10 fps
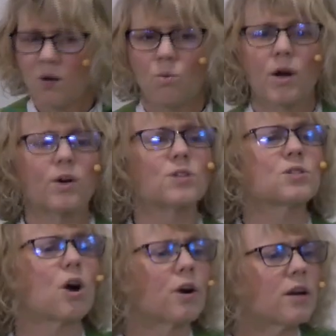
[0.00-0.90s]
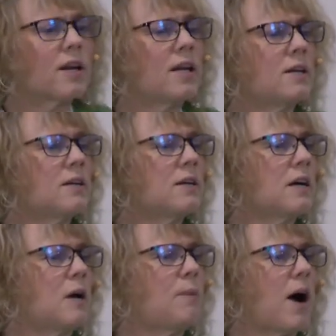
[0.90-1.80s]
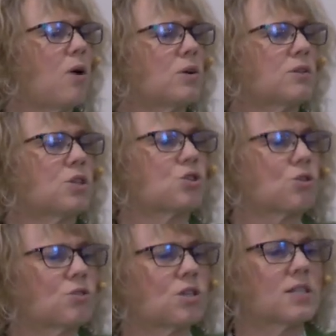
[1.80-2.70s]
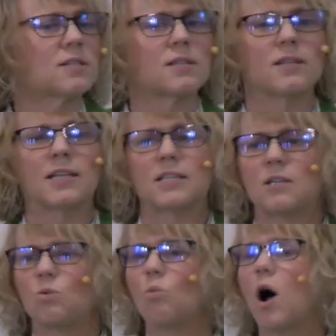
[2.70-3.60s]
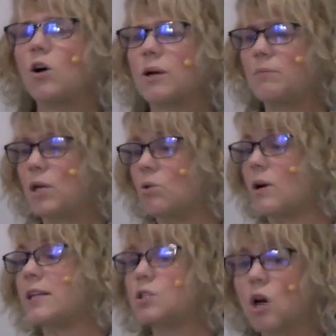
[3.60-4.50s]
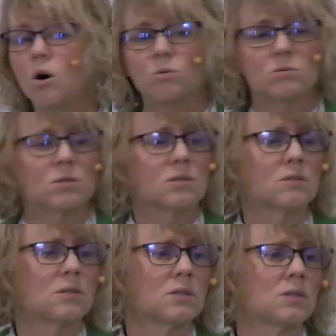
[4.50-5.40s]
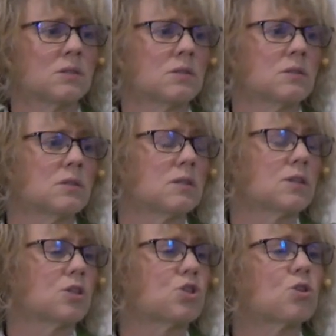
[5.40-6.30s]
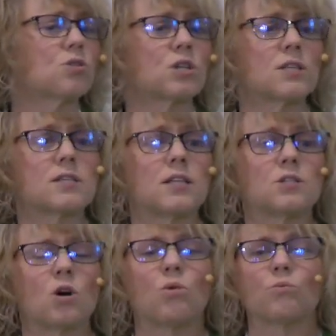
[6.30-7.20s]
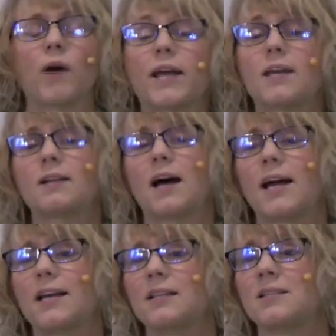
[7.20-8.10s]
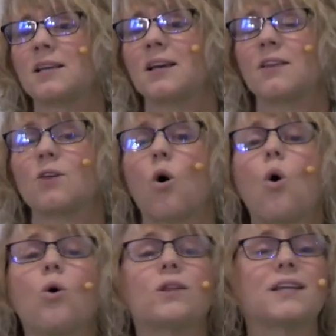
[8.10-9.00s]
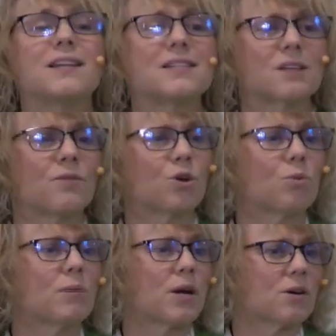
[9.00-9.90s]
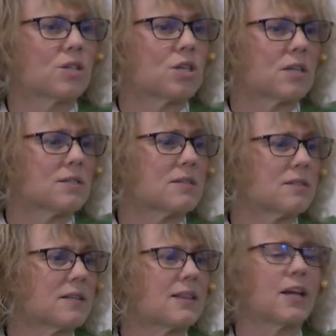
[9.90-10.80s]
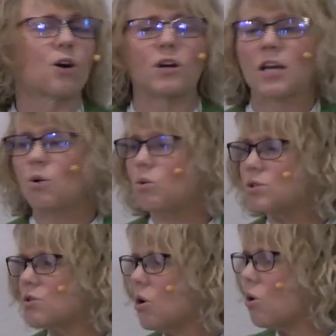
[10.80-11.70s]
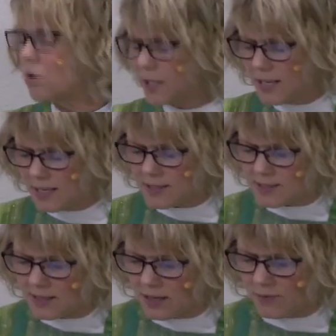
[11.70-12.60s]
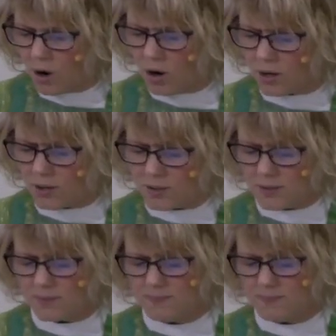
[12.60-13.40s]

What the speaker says: We are sorry about the churches that didn't welcome you and don't, the churches that don't recognize the holiness of your marriages, that they are equal to the holiness of ours.